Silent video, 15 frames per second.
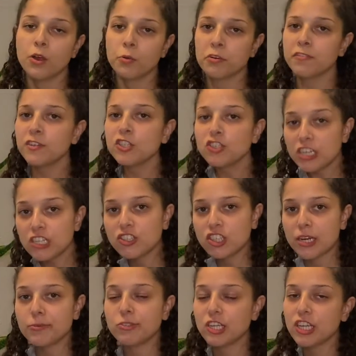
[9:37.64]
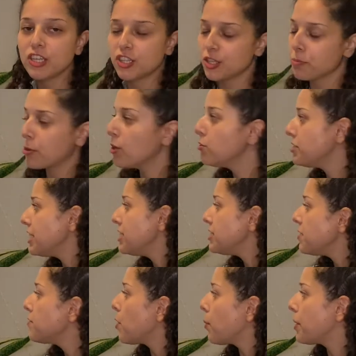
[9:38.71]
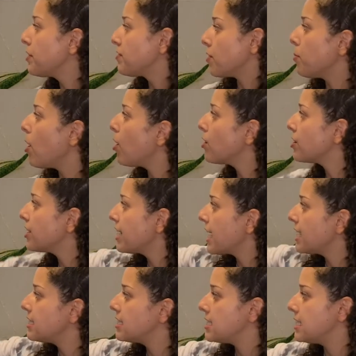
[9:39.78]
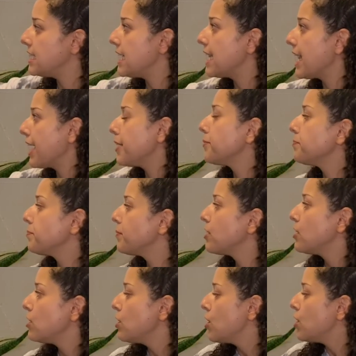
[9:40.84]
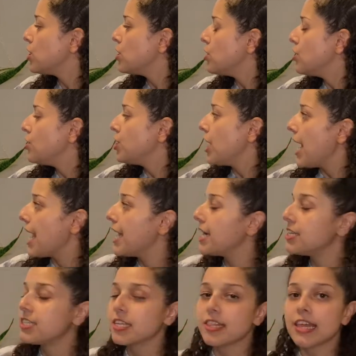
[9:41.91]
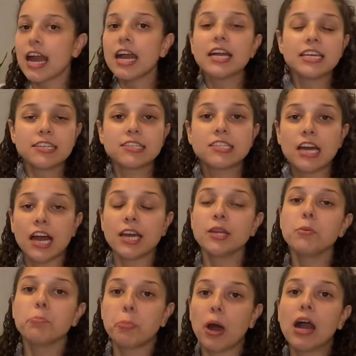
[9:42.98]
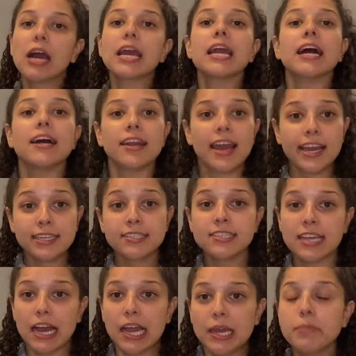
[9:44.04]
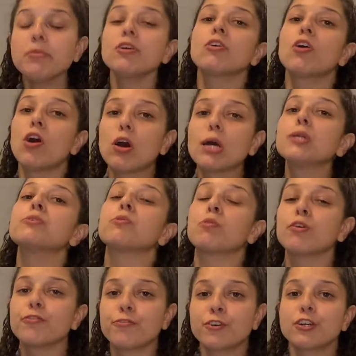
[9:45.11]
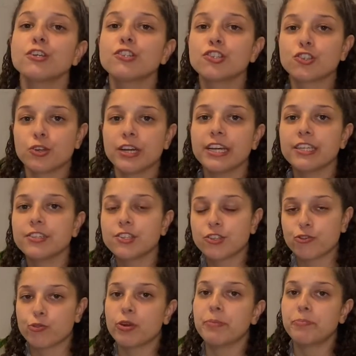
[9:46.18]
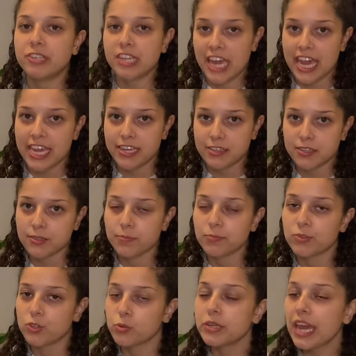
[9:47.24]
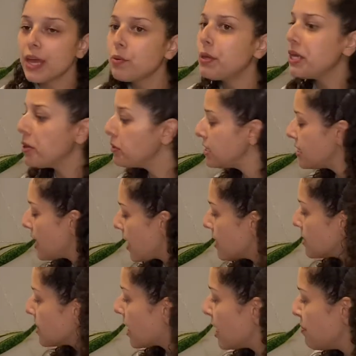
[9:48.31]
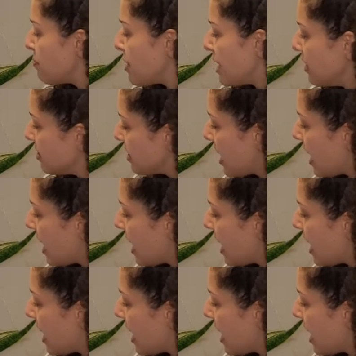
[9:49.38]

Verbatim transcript: Reverse transcription is the process of going from RNA to DNA. And that is done by an enzyme called reverse transcriptase. So again, we know it's an enzyme because it